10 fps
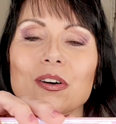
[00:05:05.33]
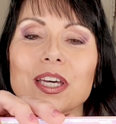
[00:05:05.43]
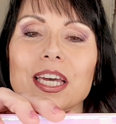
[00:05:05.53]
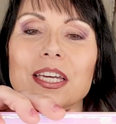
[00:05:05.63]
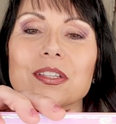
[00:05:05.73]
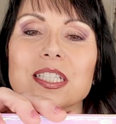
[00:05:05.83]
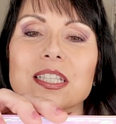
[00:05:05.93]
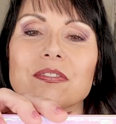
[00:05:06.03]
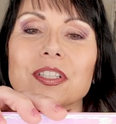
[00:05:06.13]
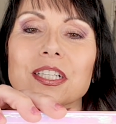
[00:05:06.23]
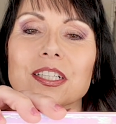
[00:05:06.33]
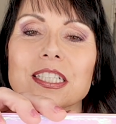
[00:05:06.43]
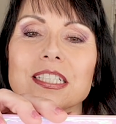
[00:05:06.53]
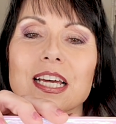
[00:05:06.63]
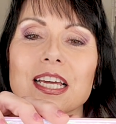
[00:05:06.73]
Okay, you see the
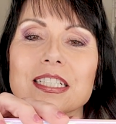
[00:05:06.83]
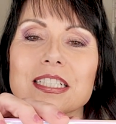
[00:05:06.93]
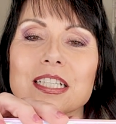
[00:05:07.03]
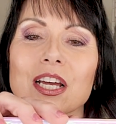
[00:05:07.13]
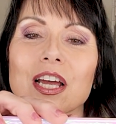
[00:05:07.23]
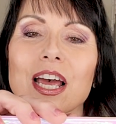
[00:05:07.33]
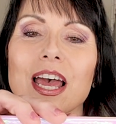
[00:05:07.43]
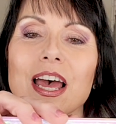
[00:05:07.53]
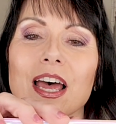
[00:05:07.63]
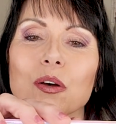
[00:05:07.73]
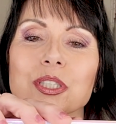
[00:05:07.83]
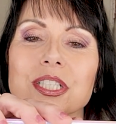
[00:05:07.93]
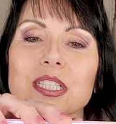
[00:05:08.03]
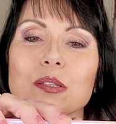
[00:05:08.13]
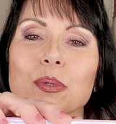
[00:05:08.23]
vanilla dust, uh,
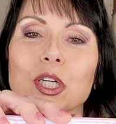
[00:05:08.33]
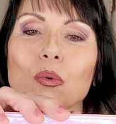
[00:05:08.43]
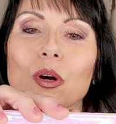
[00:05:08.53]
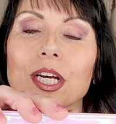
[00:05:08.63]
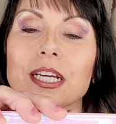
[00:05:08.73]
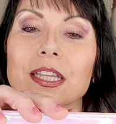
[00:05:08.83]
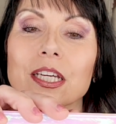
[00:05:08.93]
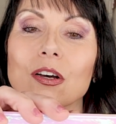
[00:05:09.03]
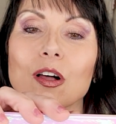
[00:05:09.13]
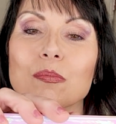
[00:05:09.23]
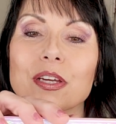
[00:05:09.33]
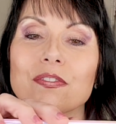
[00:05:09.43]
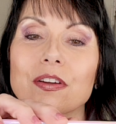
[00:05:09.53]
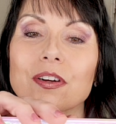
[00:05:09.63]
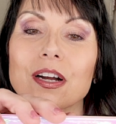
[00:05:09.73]
which is the bigger one, and then all my
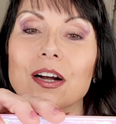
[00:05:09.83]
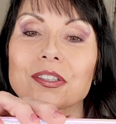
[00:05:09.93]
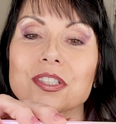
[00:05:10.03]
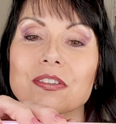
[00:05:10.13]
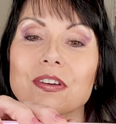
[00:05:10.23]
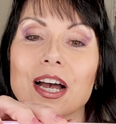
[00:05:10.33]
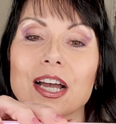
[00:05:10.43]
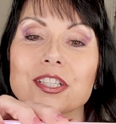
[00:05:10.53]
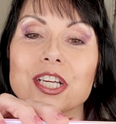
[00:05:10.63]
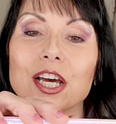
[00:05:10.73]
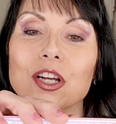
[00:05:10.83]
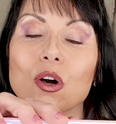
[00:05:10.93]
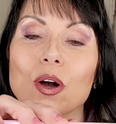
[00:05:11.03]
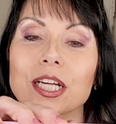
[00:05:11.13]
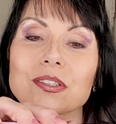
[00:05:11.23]
favorite colors of
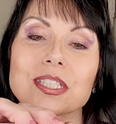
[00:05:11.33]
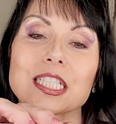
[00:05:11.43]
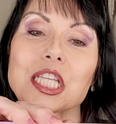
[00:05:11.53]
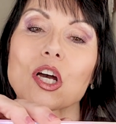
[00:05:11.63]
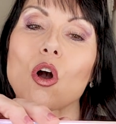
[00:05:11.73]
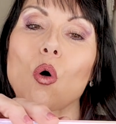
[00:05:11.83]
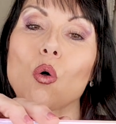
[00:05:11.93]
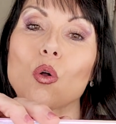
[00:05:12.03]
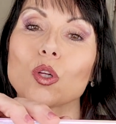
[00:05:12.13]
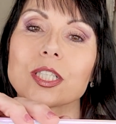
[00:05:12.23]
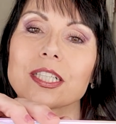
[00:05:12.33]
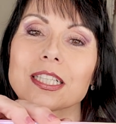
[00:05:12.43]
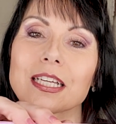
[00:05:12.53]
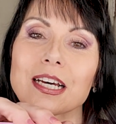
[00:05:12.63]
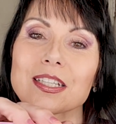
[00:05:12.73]
eyeshadow, and you see the Cole
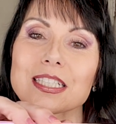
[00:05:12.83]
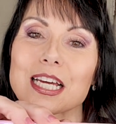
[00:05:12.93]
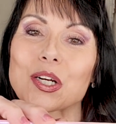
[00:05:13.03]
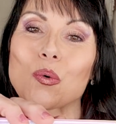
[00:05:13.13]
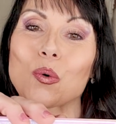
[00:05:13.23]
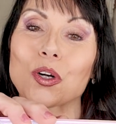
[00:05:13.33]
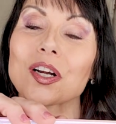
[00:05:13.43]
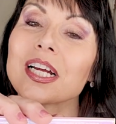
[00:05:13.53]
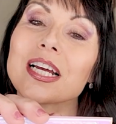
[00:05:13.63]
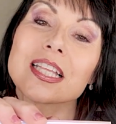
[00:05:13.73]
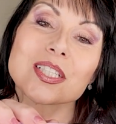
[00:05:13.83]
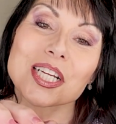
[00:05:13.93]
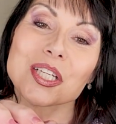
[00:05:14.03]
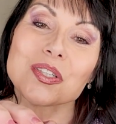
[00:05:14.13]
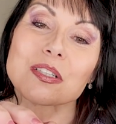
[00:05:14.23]
on the outside corner.
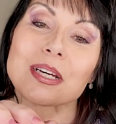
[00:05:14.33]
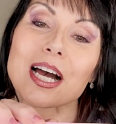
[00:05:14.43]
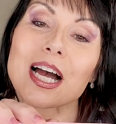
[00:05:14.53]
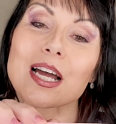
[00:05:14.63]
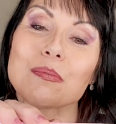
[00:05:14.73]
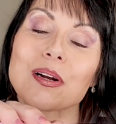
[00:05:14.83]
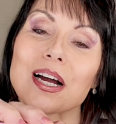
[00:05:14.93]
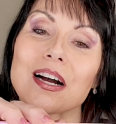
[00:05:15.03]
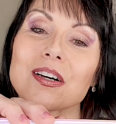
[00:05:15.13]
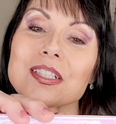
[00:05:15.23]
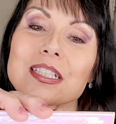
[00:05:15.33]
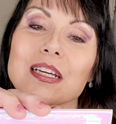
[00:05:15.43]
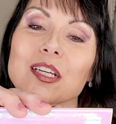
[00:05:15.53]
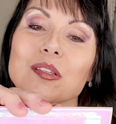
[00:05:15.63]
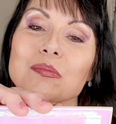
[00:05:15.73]
So I use on my eyebrows,
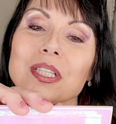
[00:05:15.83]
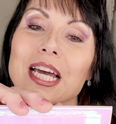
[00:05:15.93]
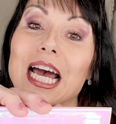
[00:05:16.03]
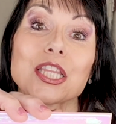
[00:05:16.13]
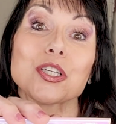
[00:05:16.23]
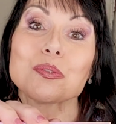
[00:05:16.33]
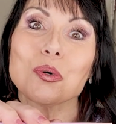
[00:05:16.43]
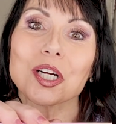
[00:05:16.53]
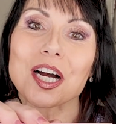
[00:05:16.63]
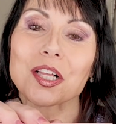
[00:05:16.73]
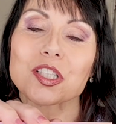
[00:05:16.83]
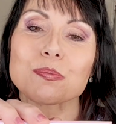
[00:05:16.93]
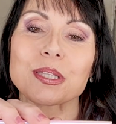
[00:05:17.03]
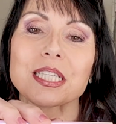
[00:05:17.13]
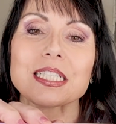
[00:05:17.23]
um, and there's more colors,
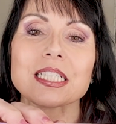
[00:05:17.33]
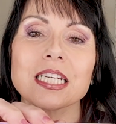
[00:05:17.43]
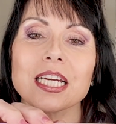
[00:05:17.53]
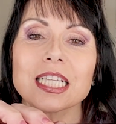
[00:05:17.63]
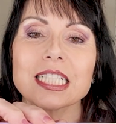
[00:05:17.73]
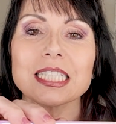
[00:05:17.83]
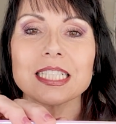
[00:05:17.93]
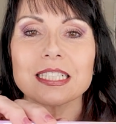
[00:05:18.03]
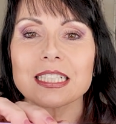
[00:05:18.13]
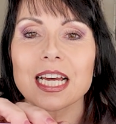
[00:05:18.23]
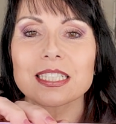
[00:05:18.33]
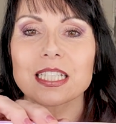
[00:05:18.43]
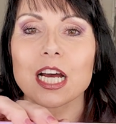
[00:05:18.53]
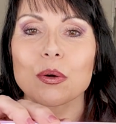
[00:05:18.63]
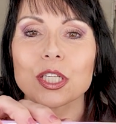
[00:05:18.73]
but this is, this is the size
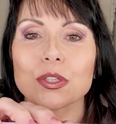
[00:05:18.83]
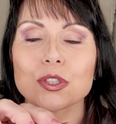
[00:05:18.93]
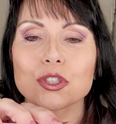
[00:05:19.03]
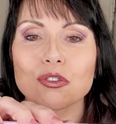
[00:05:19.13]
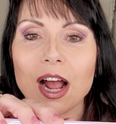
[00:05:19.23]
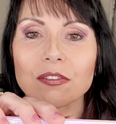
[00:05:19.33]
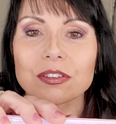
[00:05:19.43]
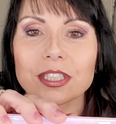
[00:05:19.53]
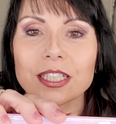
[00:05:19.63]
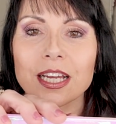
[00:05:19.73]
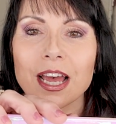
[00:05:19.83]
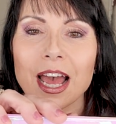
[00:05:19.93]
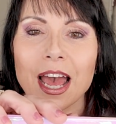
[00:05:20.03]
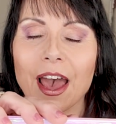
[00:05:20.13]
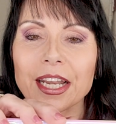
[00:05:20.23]
that I would use traveling,
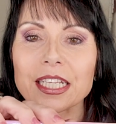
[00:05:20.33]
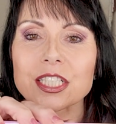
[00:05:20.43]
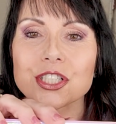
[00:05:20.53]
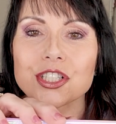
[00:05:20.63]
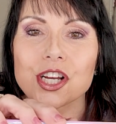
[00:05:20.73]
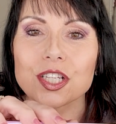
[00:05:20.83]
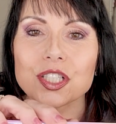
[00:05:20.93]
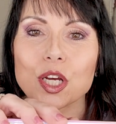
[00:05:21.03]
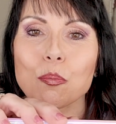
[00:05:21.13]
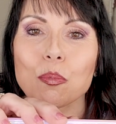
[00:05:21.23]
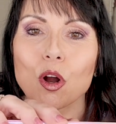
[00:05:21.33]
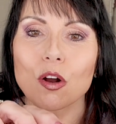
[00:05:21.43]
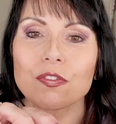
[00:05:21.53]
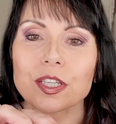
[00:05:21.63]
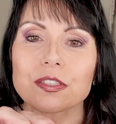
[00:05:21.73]
and it's just
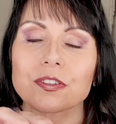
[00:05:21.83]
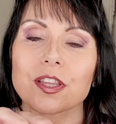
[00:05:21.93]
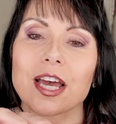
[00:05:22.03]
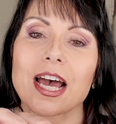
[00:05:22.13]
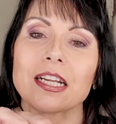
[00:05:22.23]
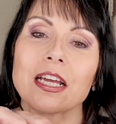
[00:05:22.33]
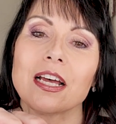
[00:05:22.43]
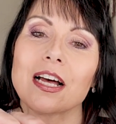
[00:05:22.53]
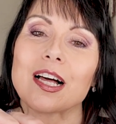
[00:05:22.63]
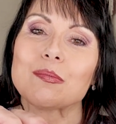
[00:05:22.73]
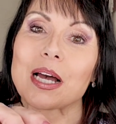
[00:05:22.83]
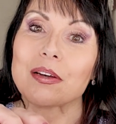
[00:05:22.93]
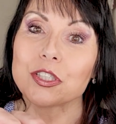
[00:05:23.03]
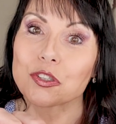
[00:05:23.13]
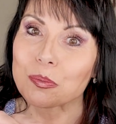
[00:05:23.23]
perfect for that. Um, I
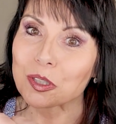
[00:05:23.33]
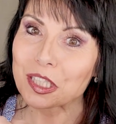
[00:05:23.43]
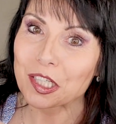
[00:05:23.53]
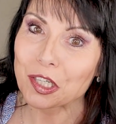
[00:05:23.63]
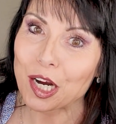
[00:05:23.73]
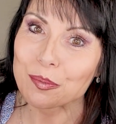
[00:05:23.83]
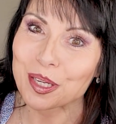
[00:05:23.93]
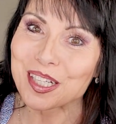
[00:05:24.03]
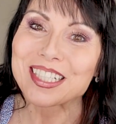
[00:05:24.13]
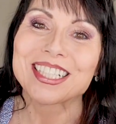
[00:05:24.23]
have a triple decker, I admit.